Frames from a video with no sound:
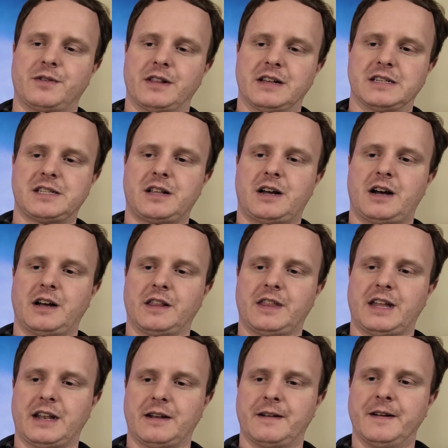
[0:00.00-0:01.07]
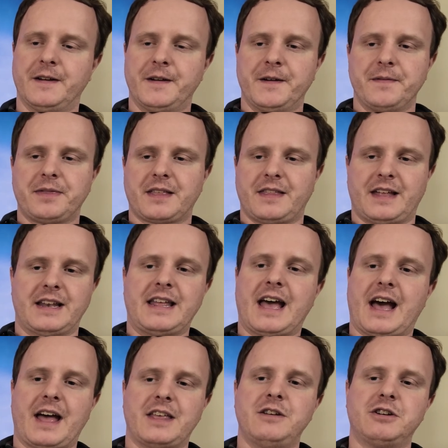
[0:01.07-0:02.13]
for this long, then
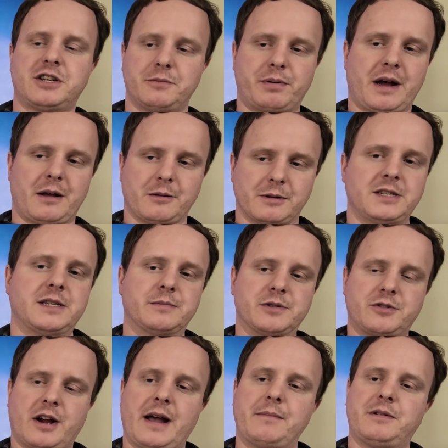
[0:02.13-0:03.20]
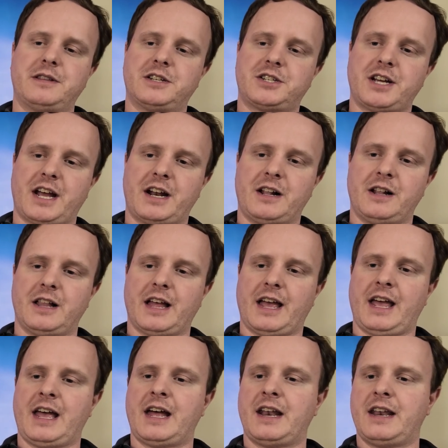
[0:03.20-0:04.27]
yeah, you should probably subscribe to the channel,
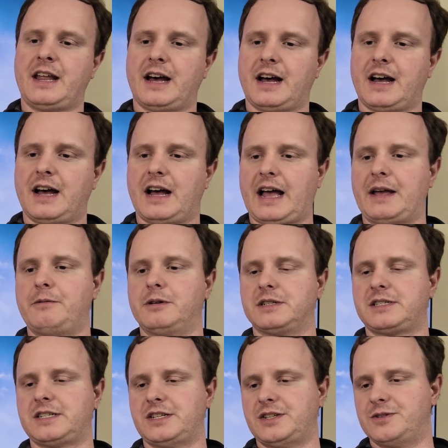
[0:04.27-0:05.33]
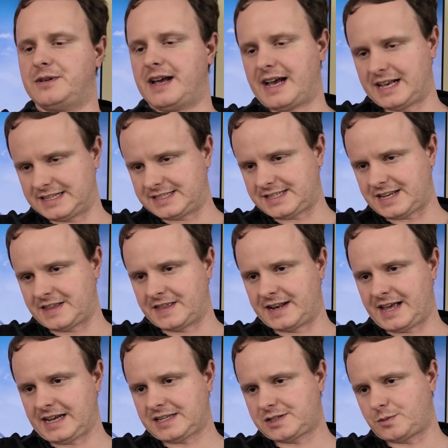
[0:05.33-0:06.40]
and I will see you guys in the
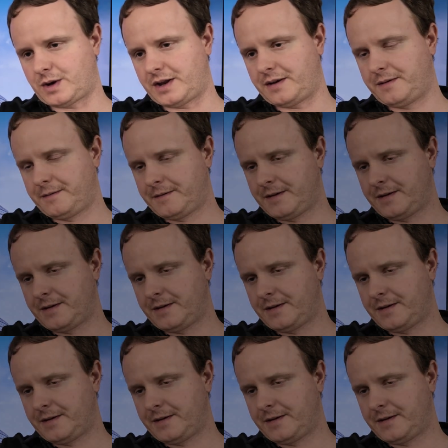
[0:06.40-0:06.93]
next one.